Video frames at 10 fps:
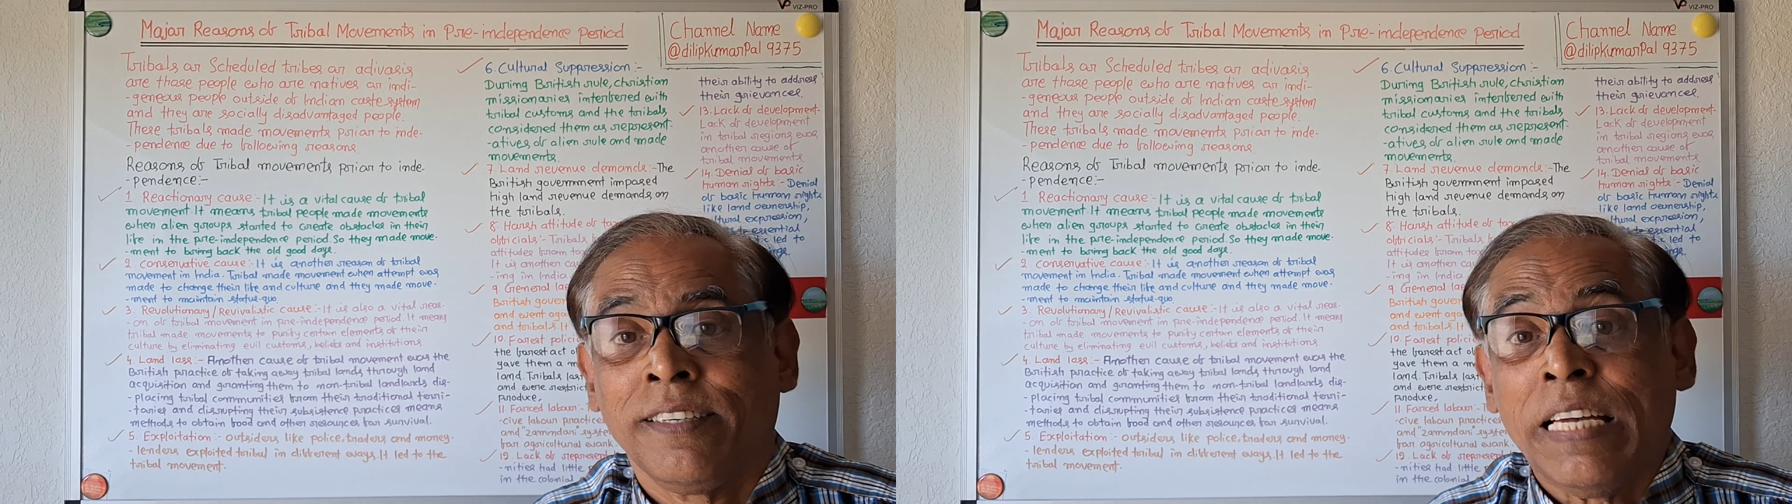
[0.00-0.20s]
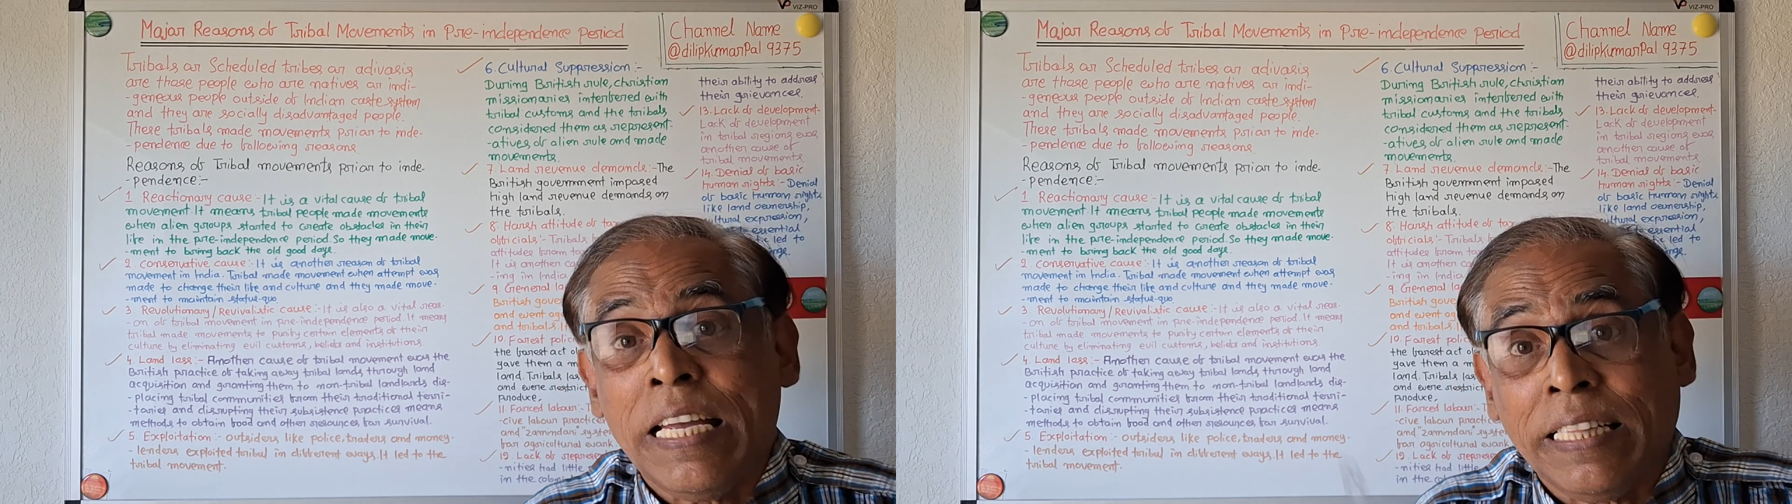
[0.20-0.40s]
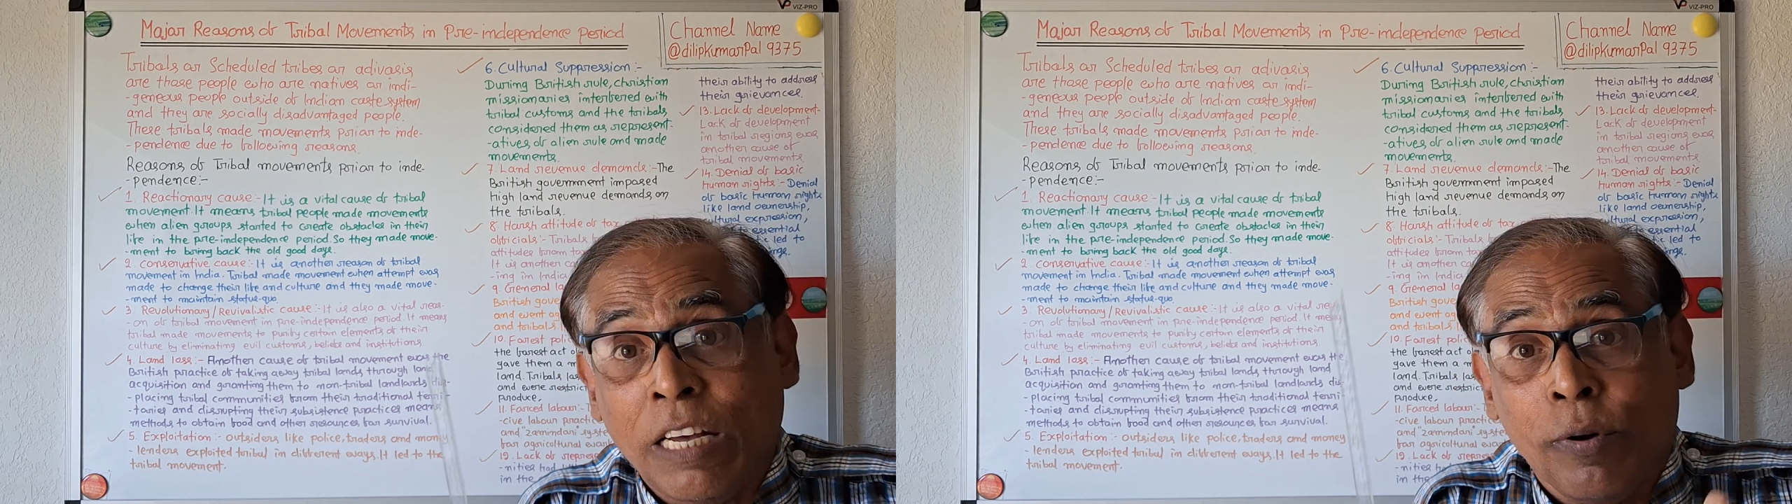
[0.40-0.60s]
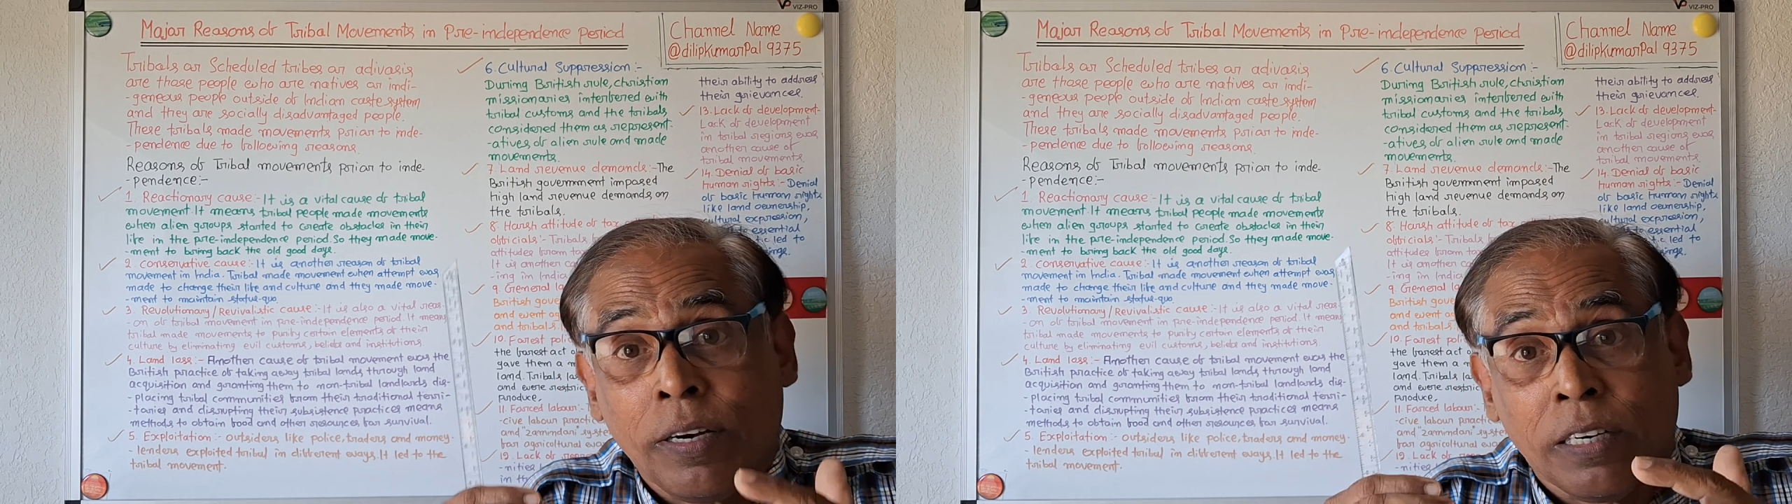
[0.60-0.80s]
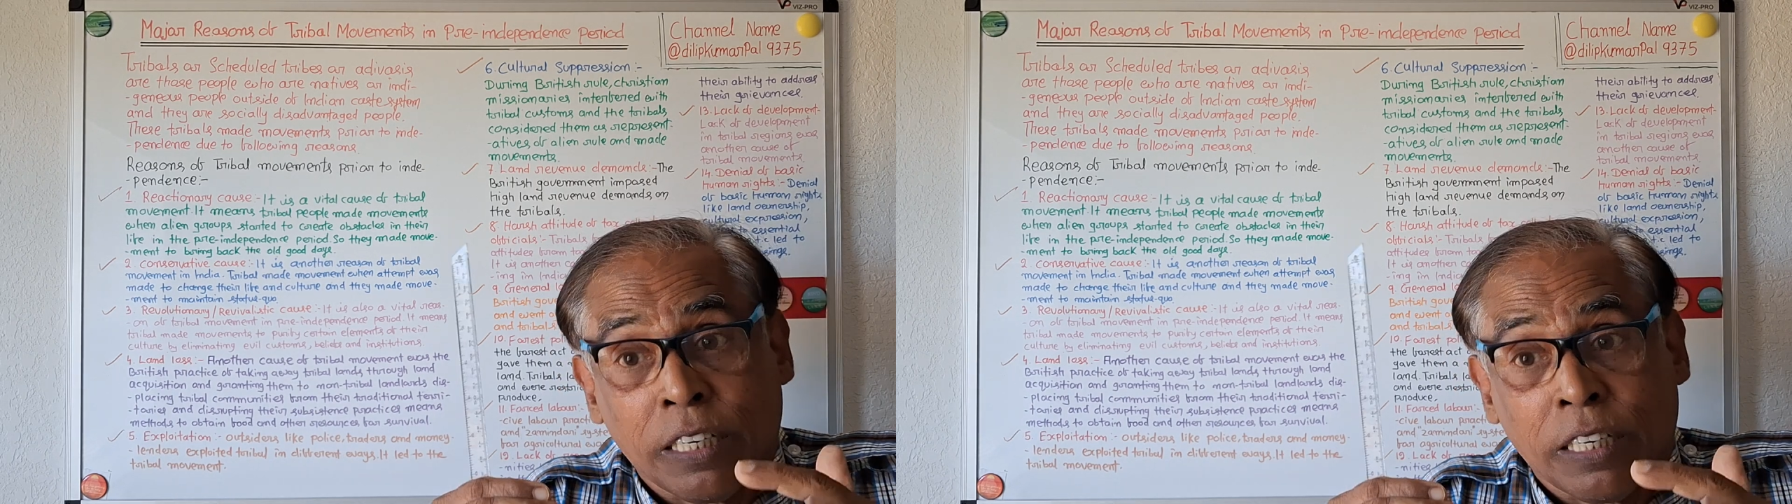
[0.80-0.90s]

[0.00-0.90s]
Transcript: and they were